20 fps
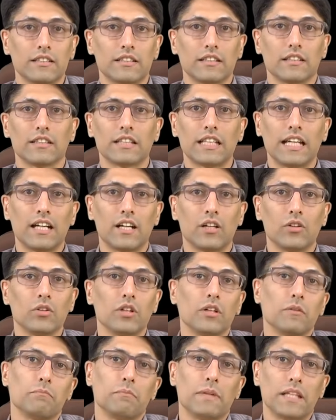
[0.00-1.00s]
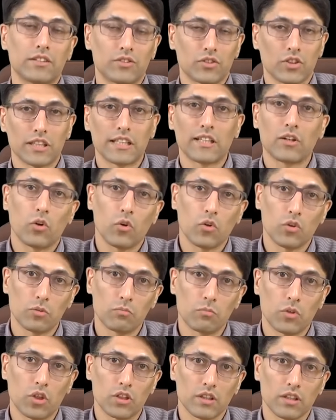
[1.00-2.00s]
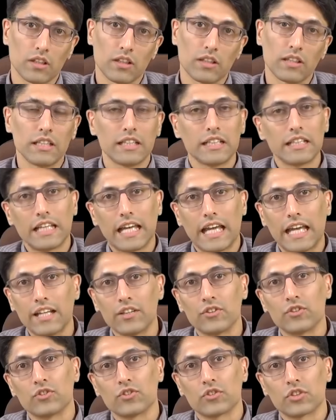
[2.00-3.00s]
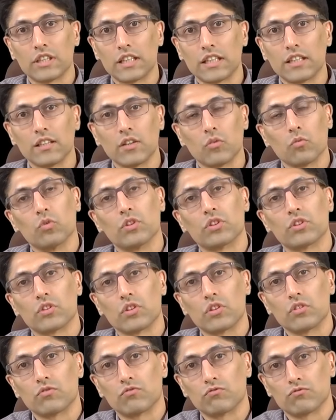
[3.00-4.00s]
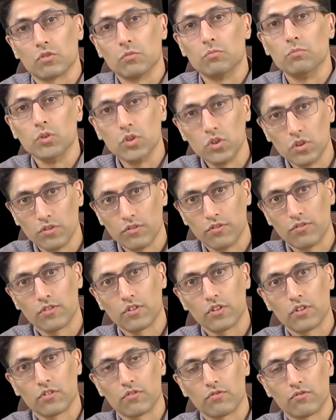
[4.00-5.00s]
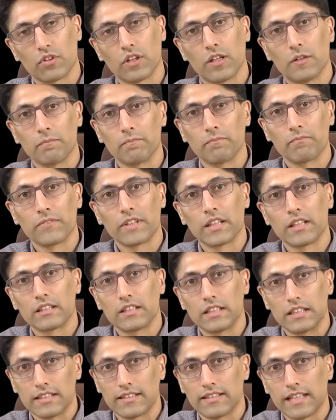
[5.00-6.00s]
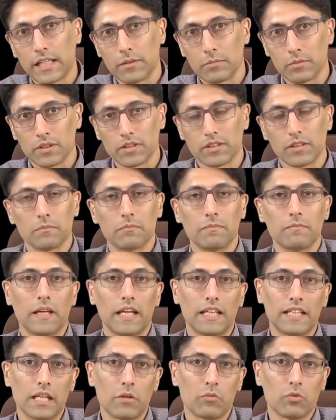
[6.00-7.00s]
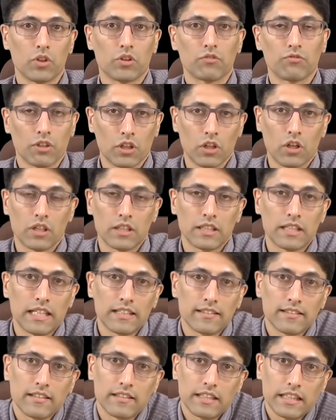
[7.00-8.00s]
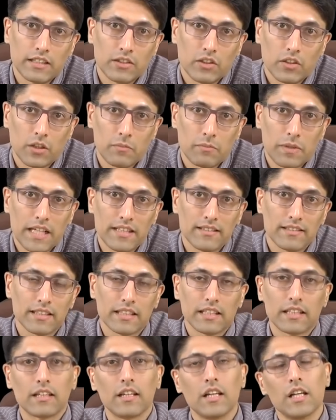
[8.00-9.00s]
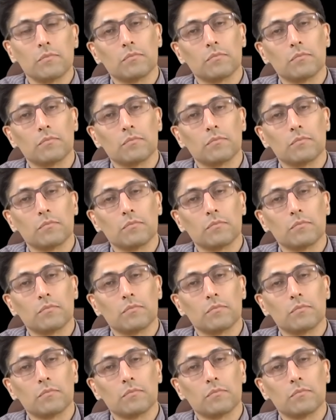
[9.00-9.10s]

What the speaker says: Till now, based on the old model, agency was removed from the disabled and they weren't regarded as legal capacity.